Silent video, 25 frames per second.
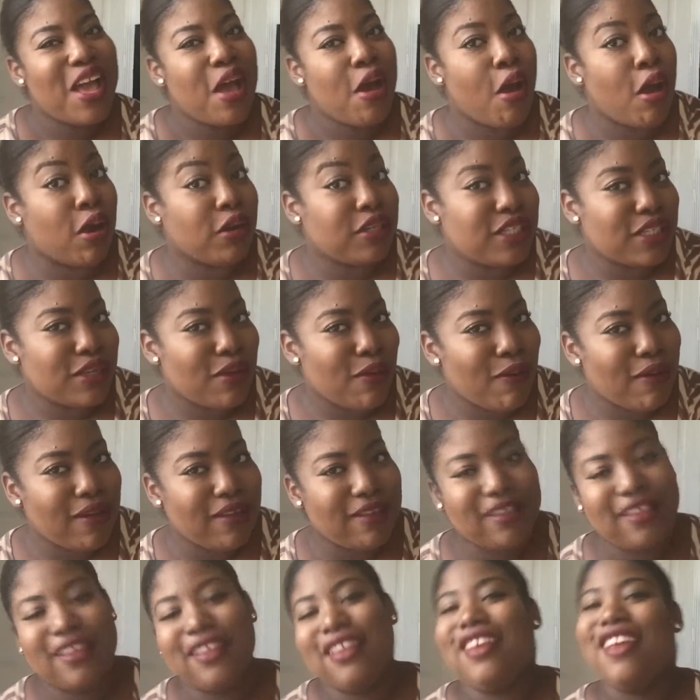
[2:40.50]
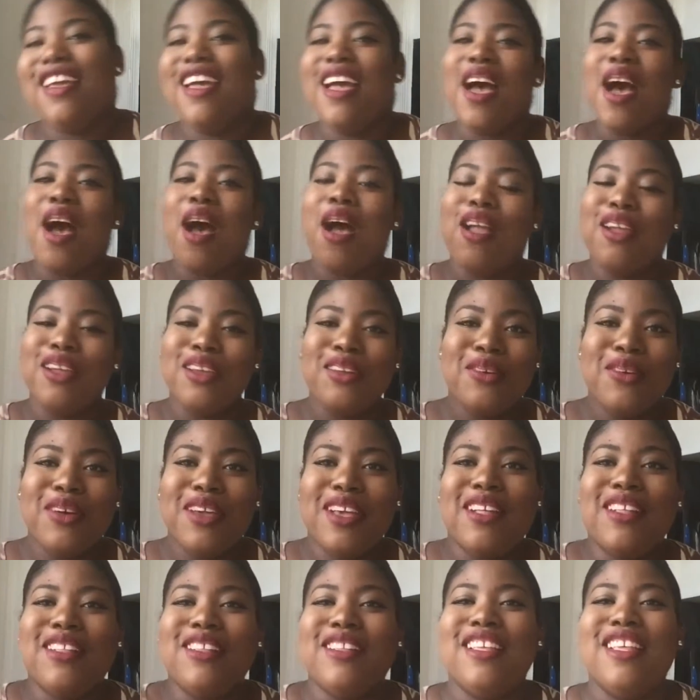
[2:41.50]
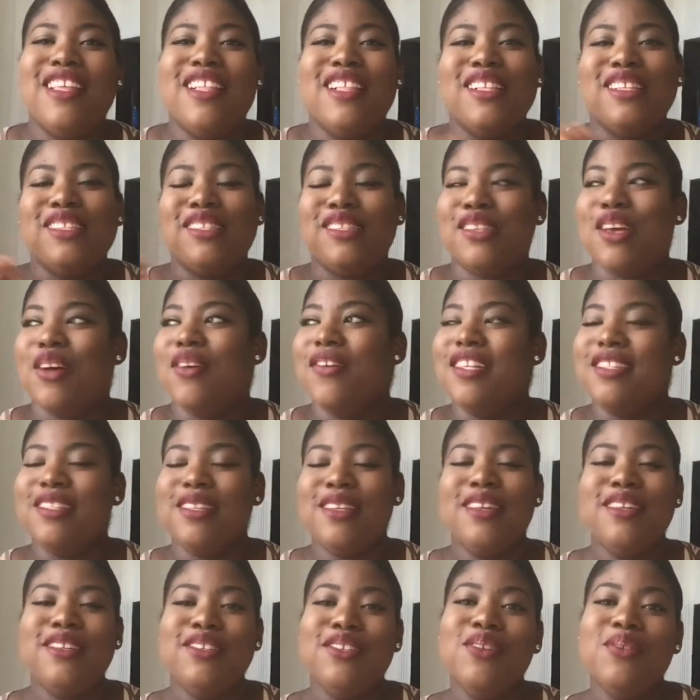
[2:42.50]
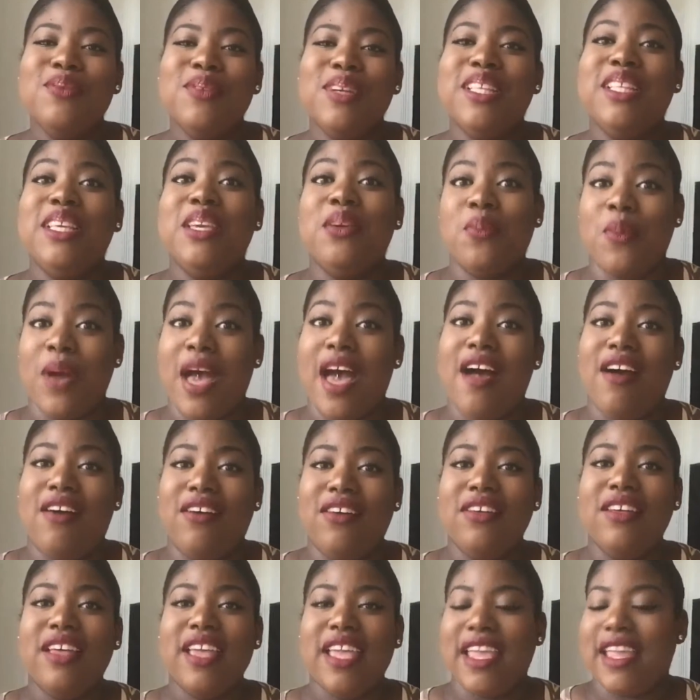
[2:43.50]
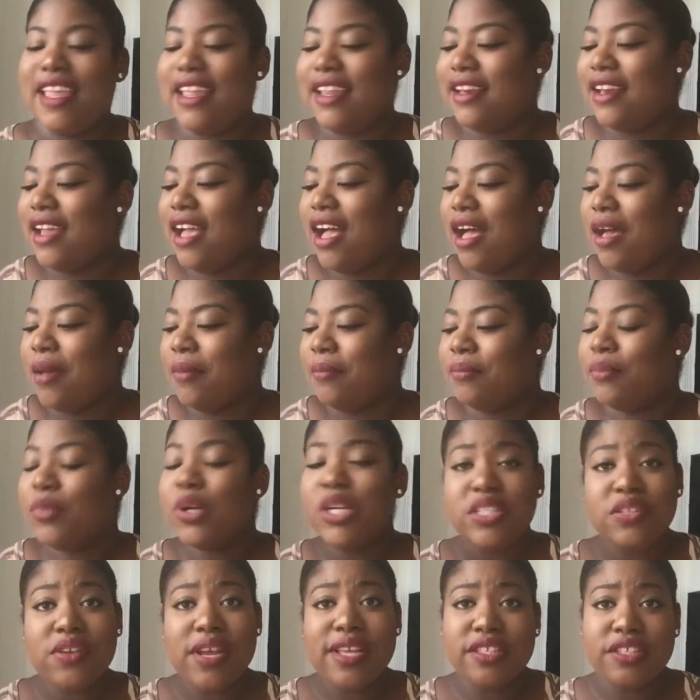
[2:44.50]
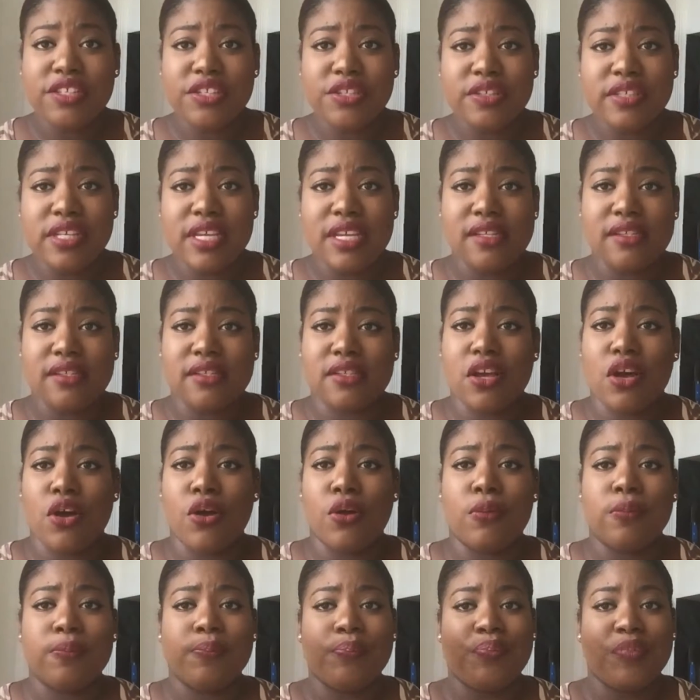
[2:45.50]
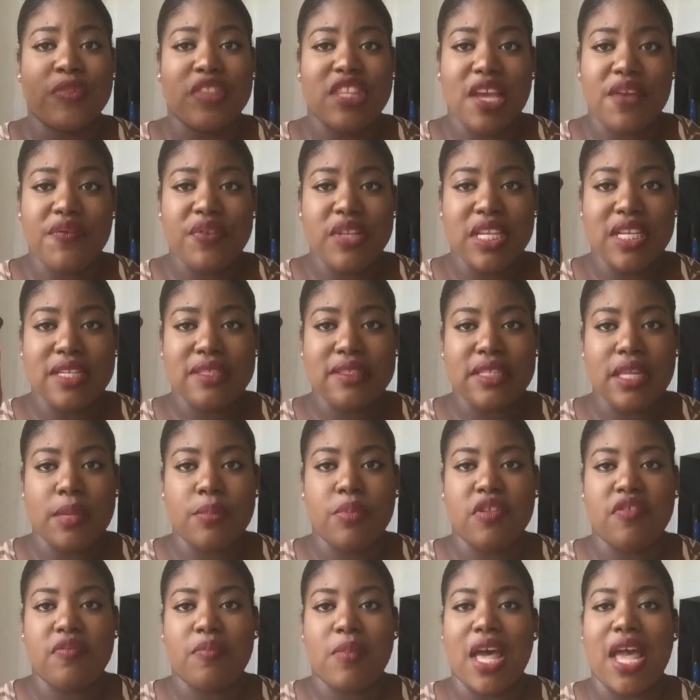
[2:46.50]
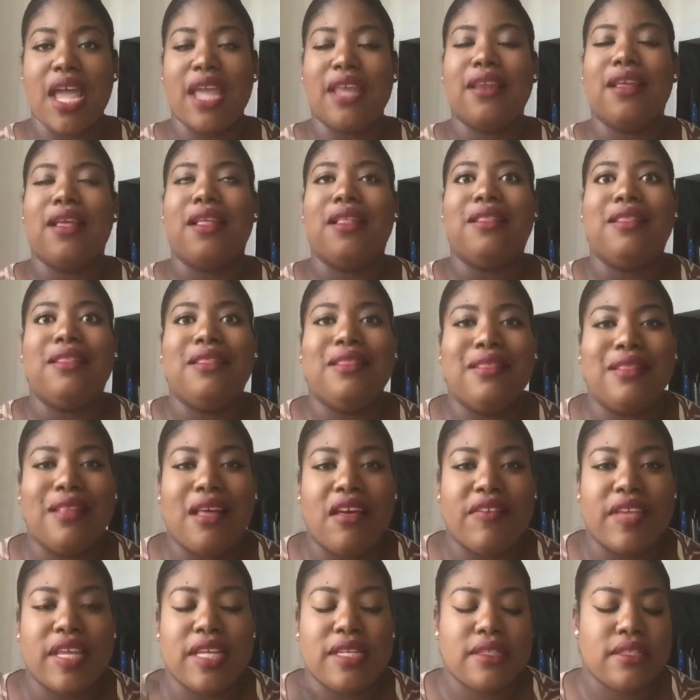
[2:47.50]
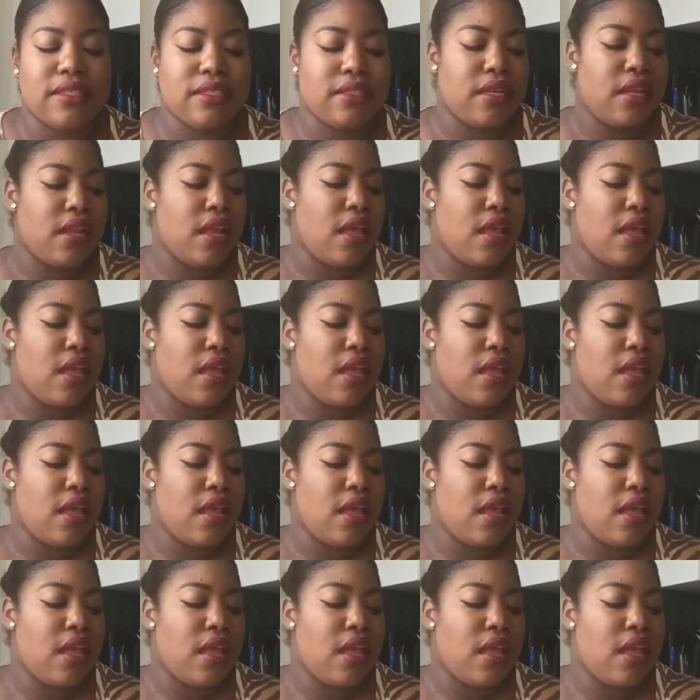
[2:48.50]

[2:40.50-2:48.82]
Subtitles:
Arctic oil. Argan oil. So it's gonna do really well in moisturizing your skin. So definitely a staple of mine. Love it.